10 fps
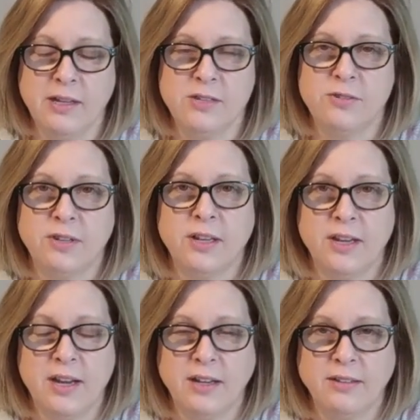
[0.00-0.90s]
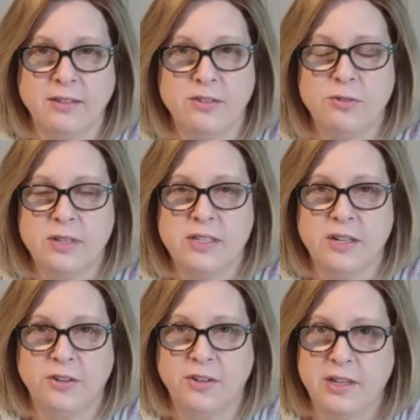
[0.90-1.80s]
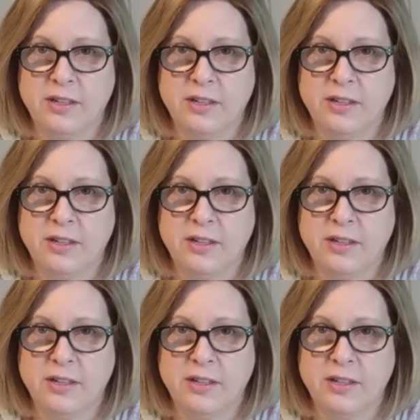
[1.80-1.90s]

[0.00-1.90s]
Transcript: to connect as Unitarian